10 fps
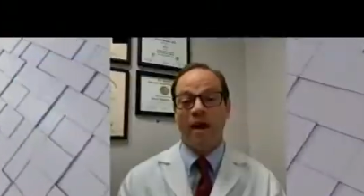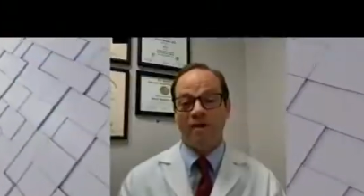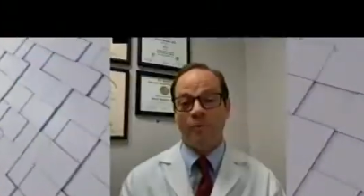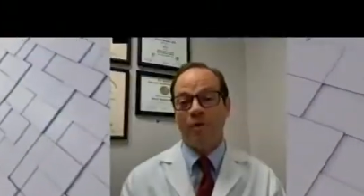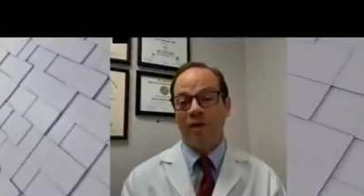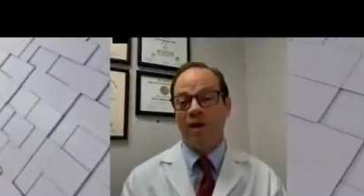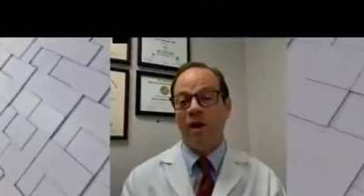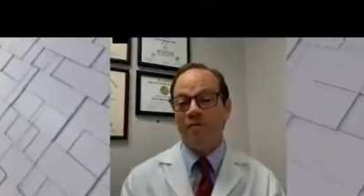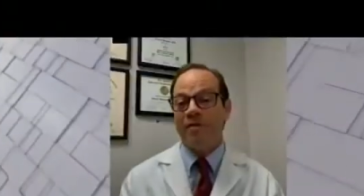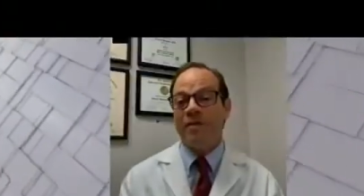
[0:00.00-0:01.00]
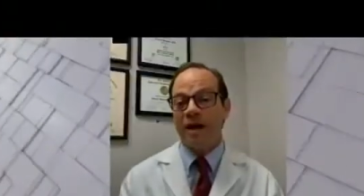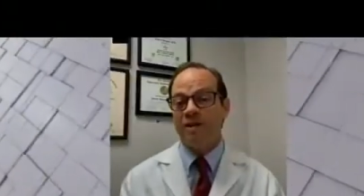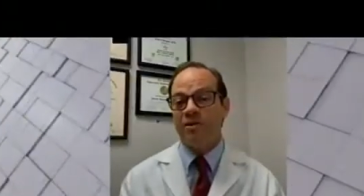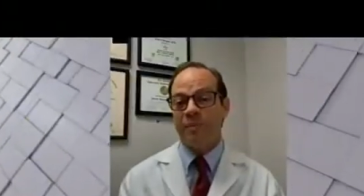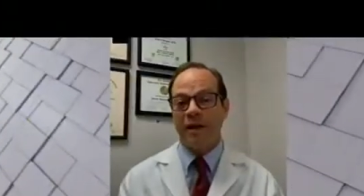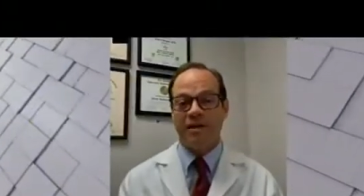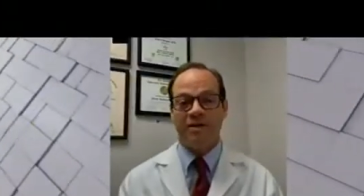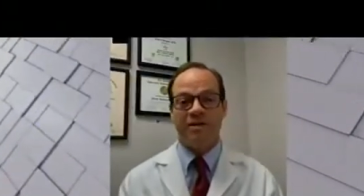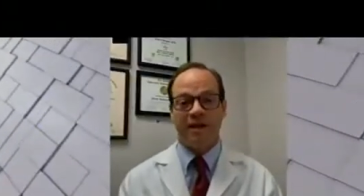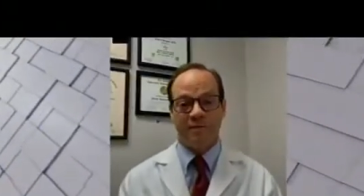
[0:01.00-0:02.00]
We have more than 11,000
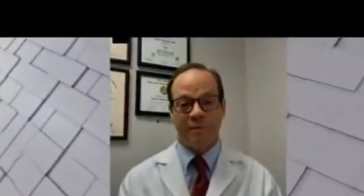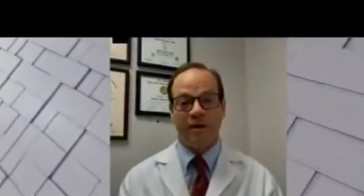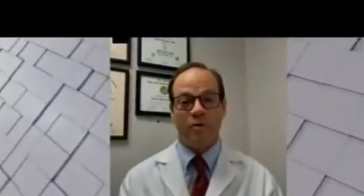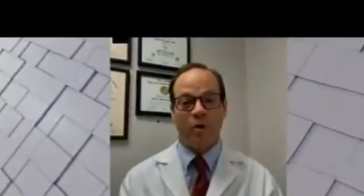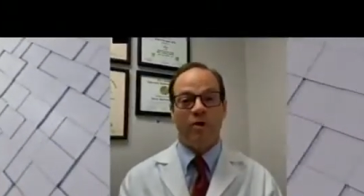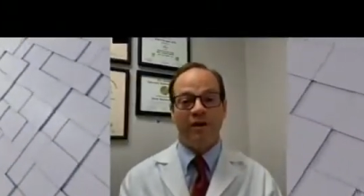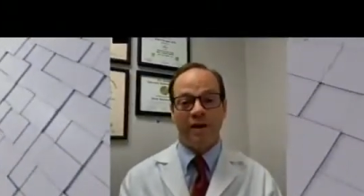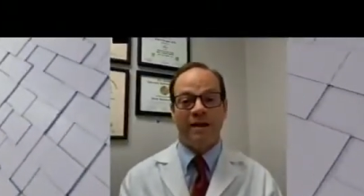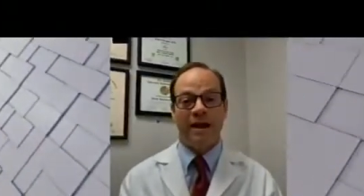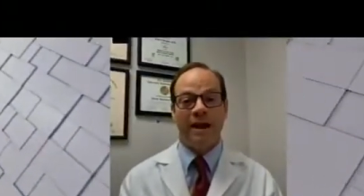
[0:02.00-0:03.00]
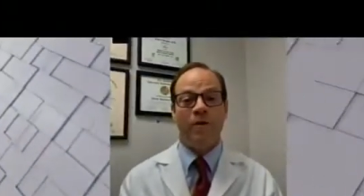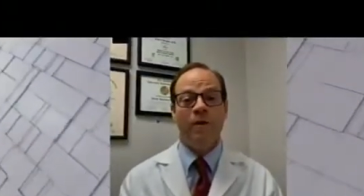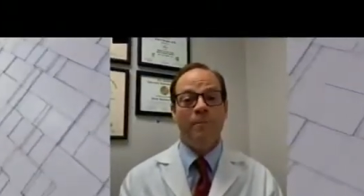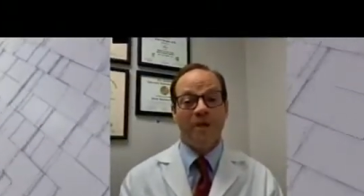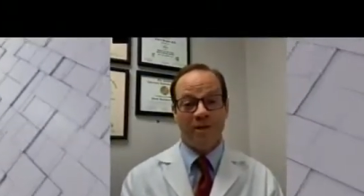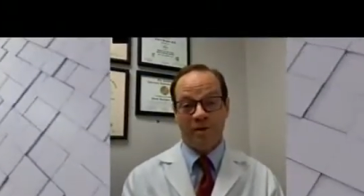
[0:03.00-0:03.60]
patients that have been enrolled in it now,